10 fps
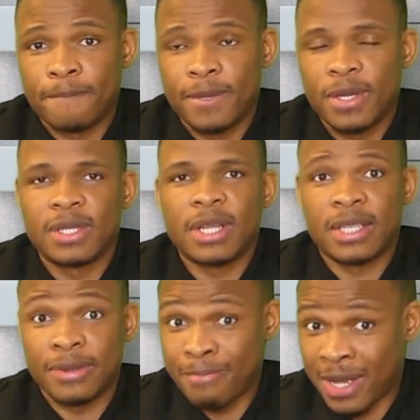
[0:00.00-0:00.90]
Yeah,
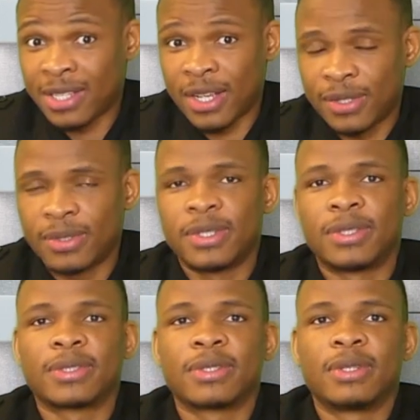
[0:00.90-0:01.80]
as a master
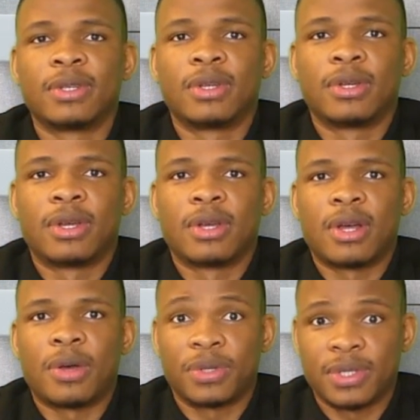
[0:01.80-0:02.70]
student.
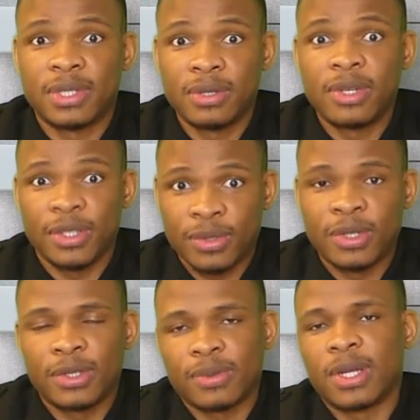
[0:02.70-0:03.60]
I was still a
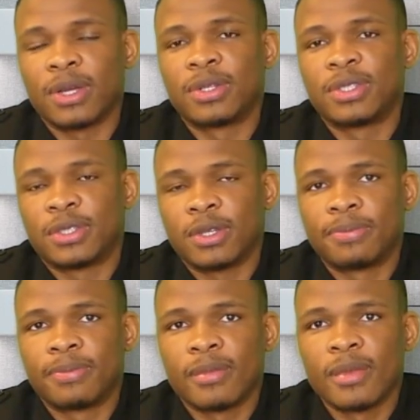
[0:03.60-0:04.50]
student when I got this job.
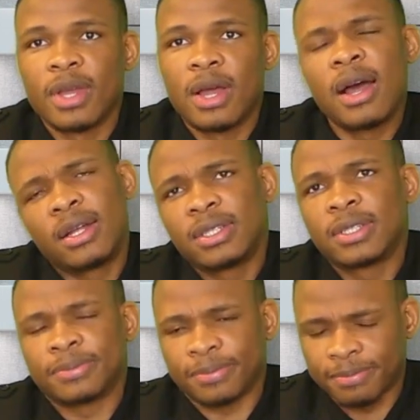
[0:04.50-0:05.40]
And
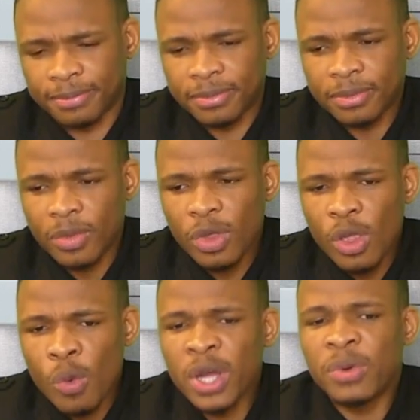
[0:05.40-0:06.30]

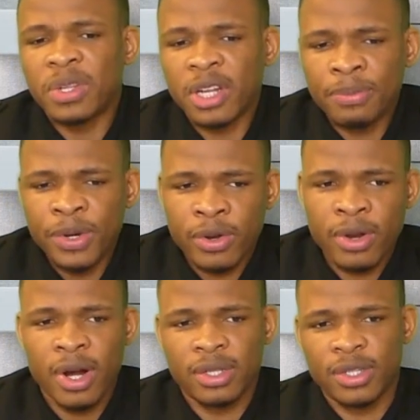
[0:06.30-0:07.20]
while they were telling me
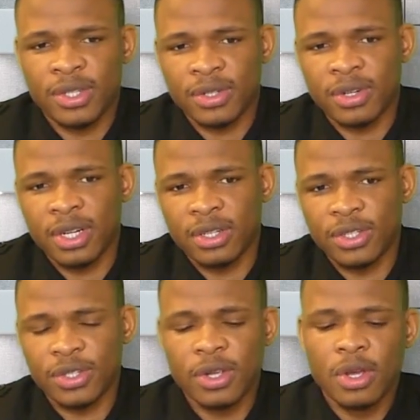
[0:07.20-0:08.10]
congratulations,
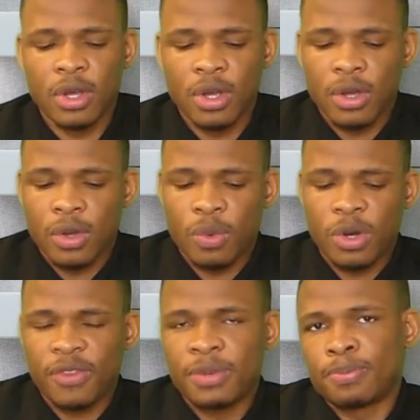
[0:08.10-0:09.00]
congratulations,
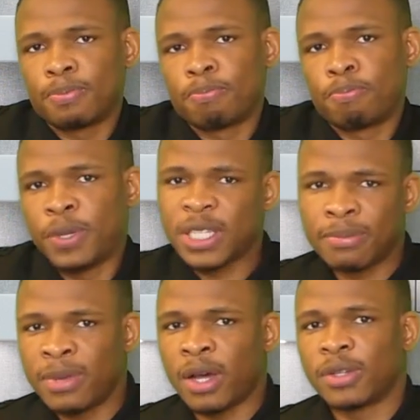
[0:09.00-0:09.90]
one of them
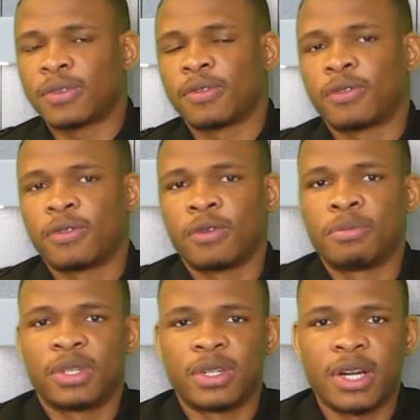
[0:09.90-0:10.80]
picked me out
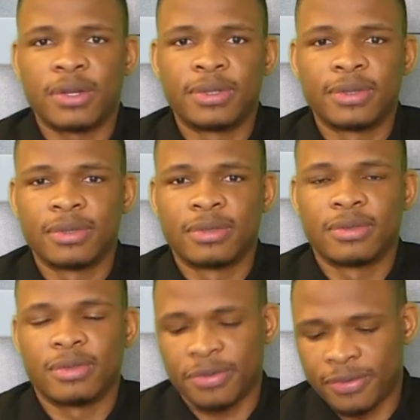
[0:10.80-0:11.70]
from the crowd
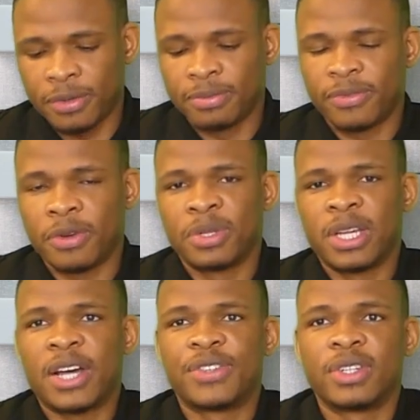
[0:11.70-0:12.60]
or from, from the
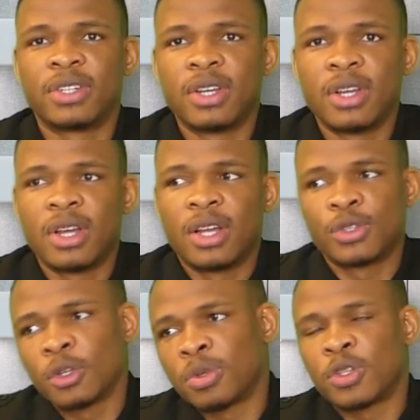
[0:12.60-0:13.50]
gathering,
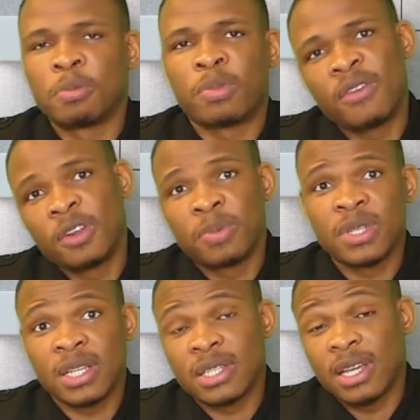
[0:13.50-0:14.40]
took me to a private
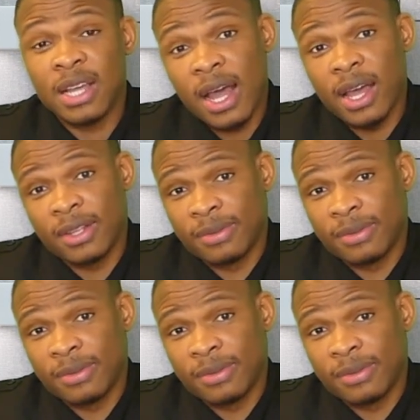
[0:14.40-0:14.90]
place and said, Guy,